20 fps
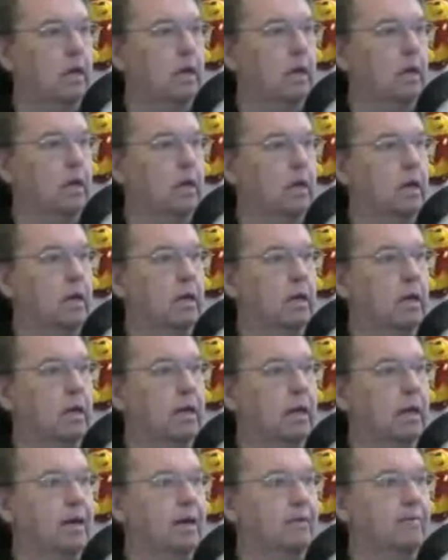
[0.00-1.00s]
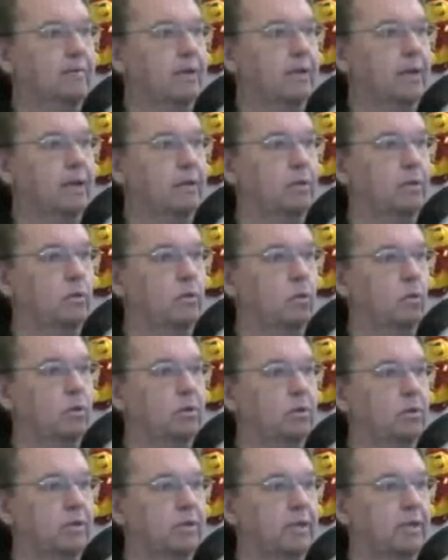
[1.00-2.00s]
I have done the
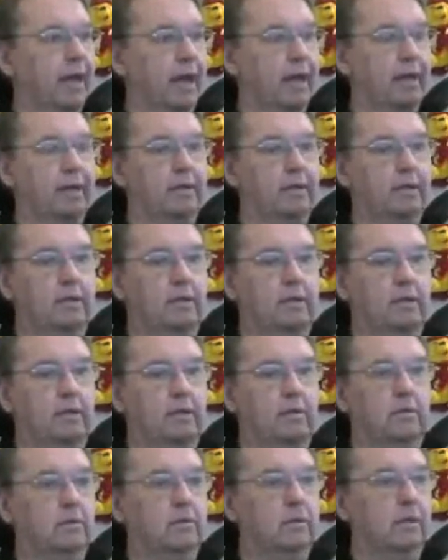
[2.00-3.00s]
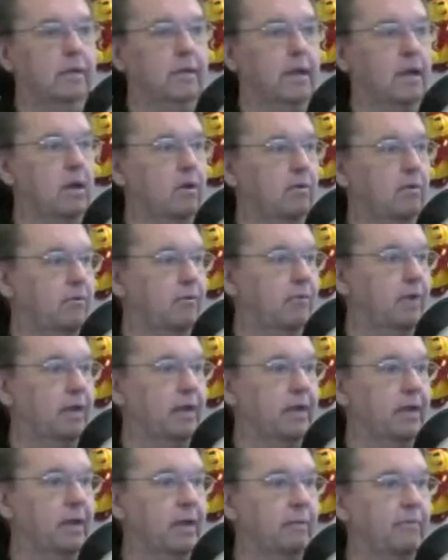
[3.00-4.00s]
water tanks, and they are
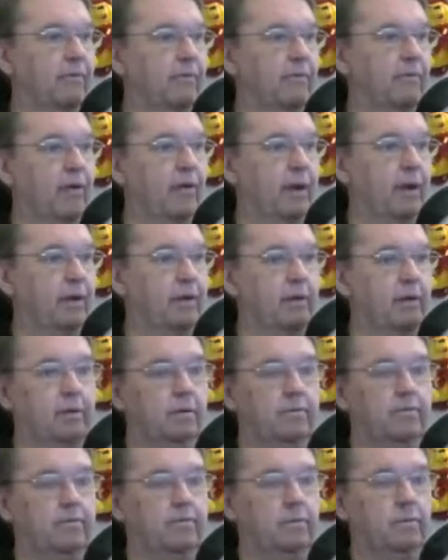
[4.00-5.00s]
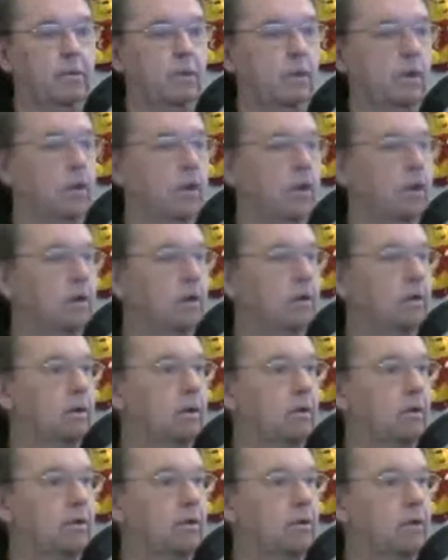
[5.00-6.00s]
filling up fine. There
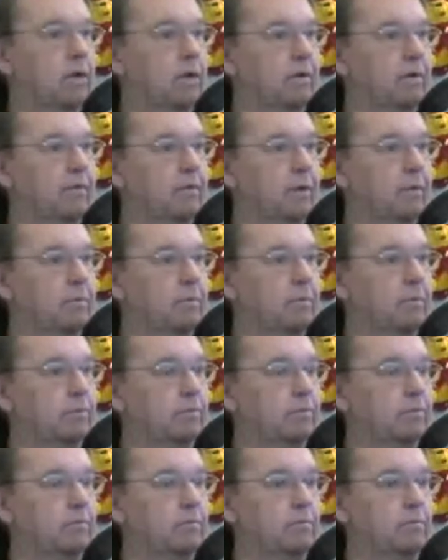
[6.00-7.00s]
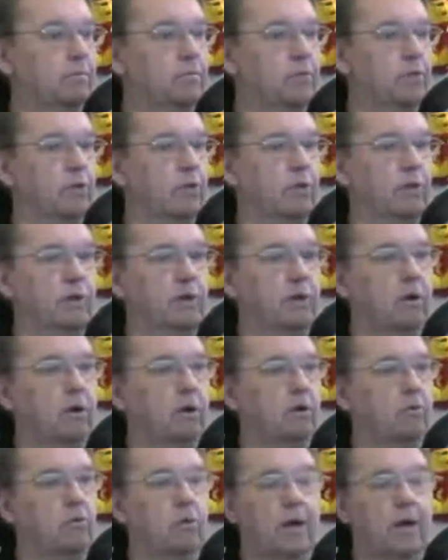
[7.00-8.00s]
are 3 of them, so there
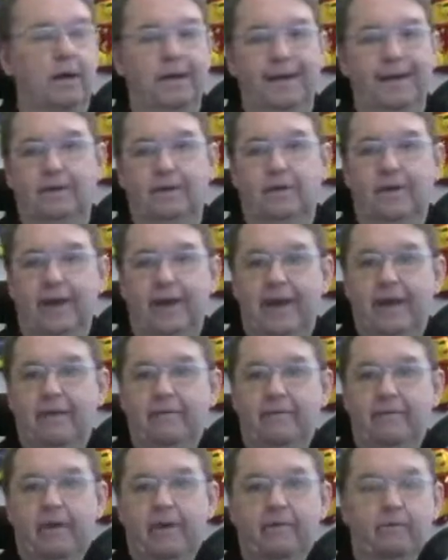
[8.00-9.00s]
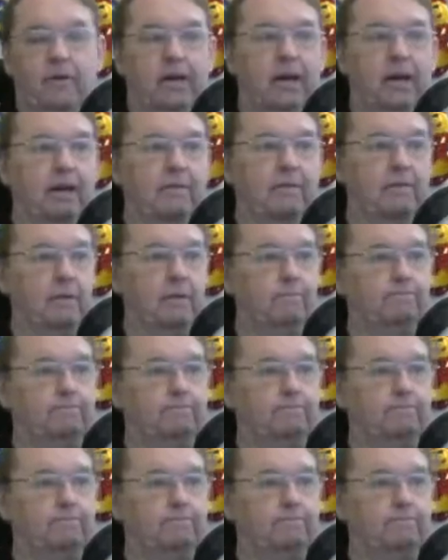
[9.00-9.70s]
are 1 at every level.